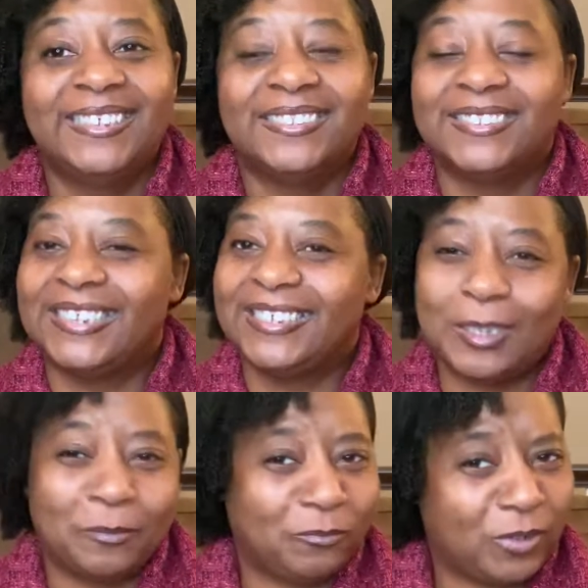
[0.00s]
Say
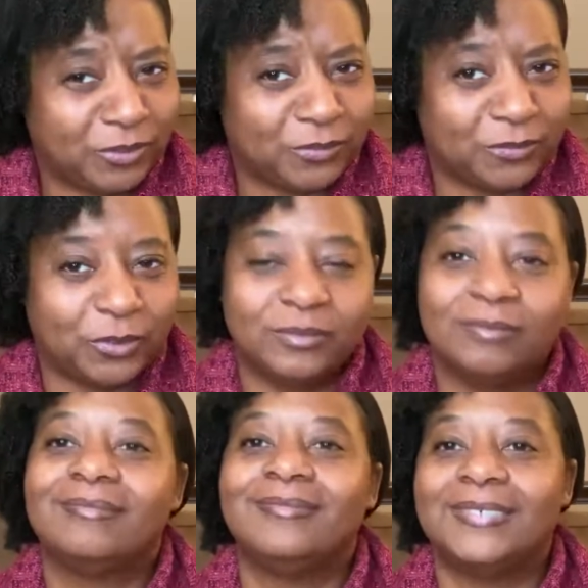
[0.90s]
something wonderful,
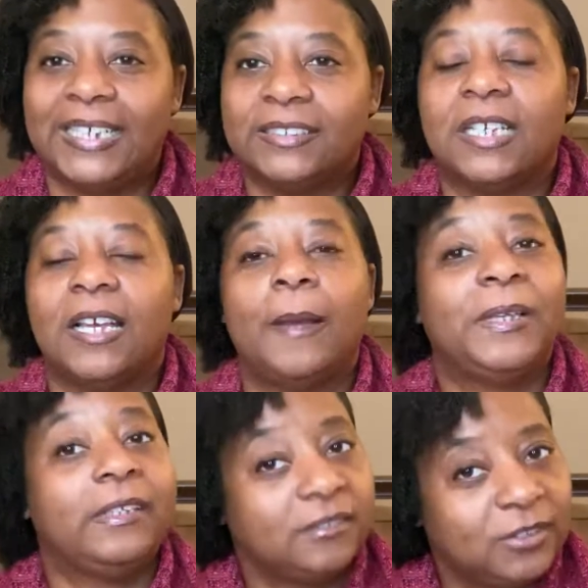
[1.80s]
nice. I
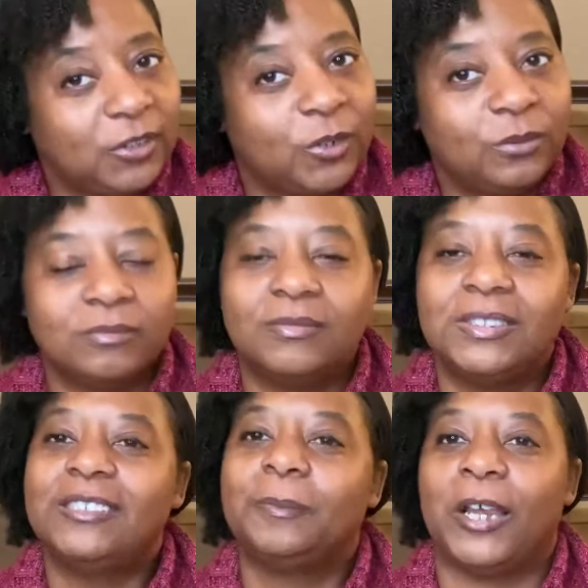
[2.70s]
mean, you know,
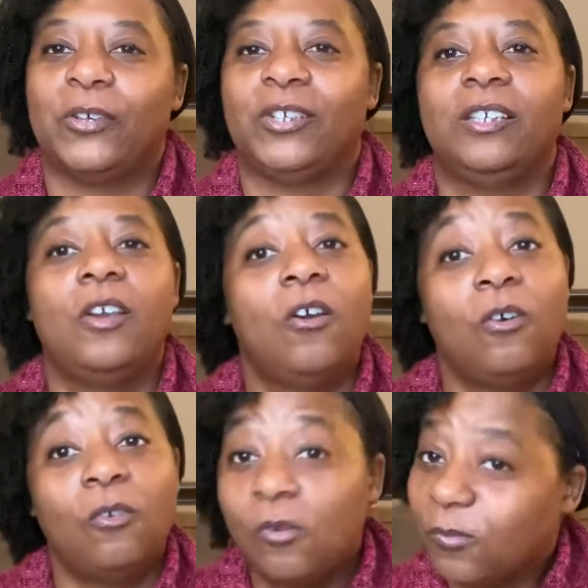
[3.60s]
inspiring
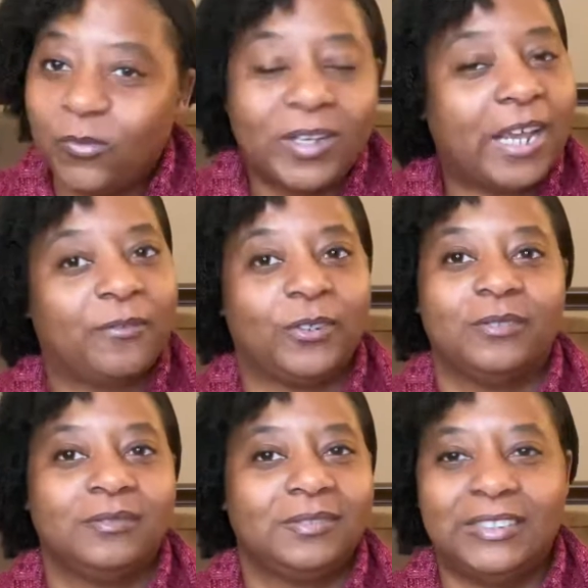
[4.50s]
or
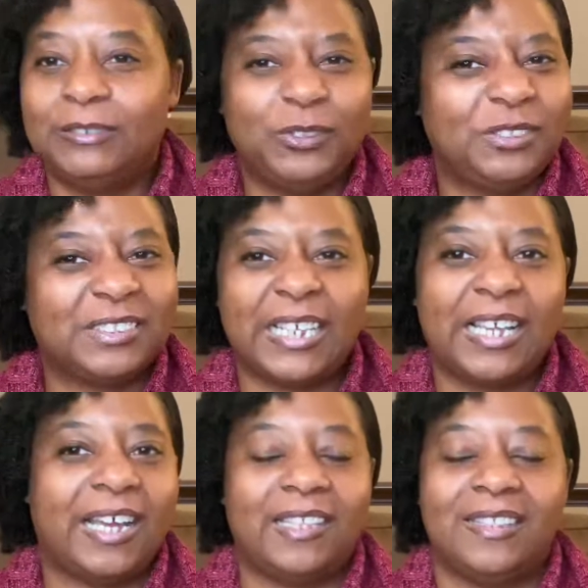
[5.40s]
whatever. If you just say
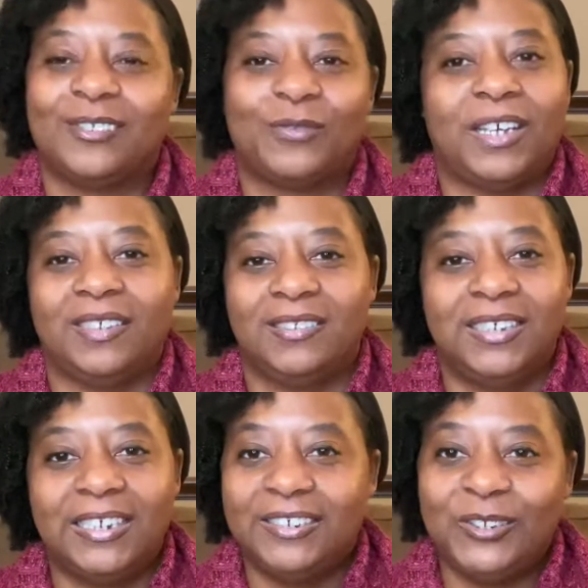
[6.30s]
hi, that's fine,
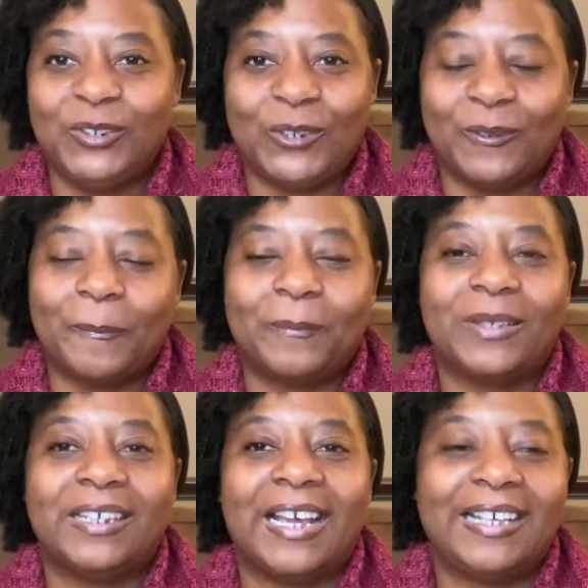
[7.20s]
you know.
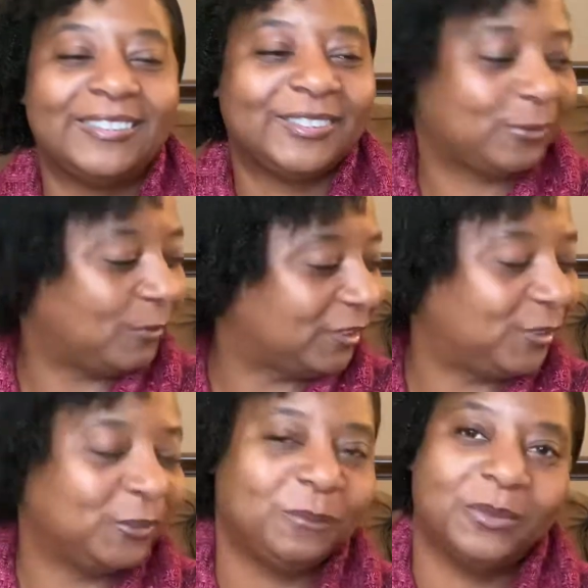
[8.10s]
But I just want
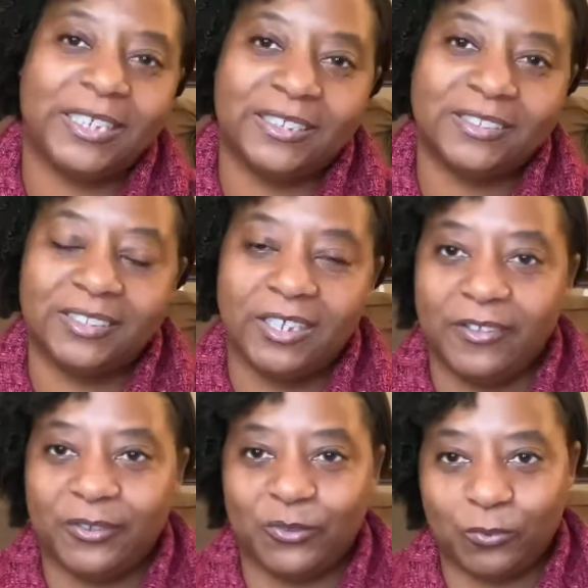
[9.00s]
to bless
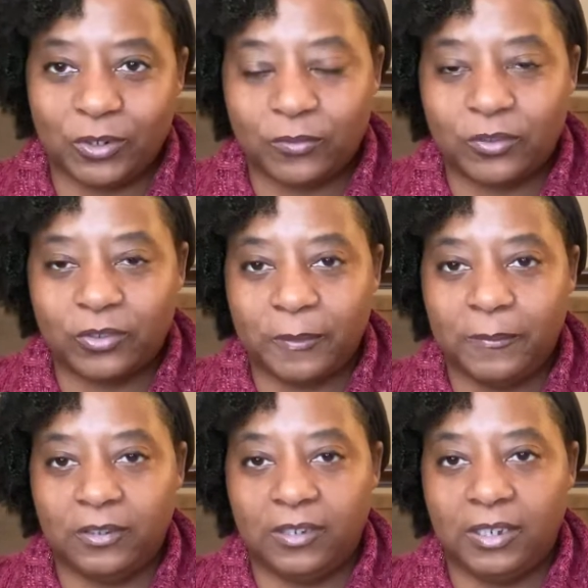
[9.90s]
this wonderful
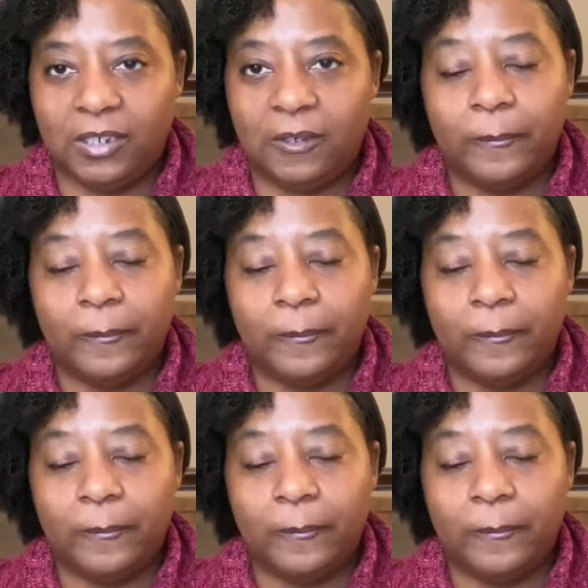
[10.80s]
community.